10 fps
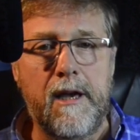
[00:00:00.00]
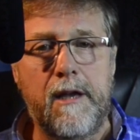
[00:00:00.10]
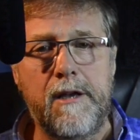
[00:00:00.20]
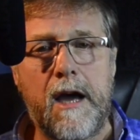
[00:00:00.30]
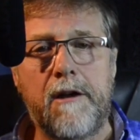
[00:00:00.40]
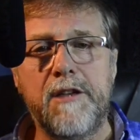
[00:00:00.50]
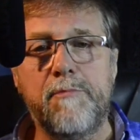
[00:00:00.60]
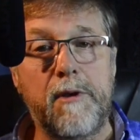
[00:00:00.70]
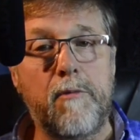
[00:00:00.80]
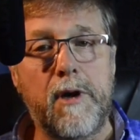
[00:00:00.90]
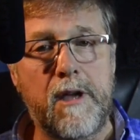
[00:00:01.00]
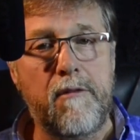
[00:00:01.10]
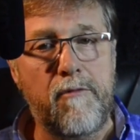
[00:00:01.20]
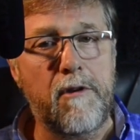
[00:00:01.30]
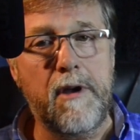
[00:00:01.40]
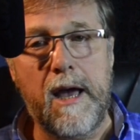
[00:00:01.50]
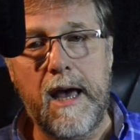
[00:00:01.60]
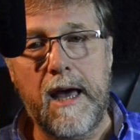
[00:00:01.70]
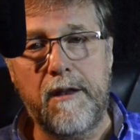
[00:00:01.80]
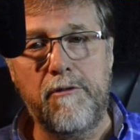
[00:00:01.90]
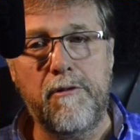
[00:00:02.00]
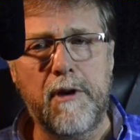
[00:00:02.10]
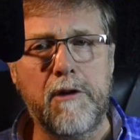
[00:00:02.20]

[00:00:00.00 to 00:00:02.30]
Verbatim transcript: and Jari has been working very hard and doing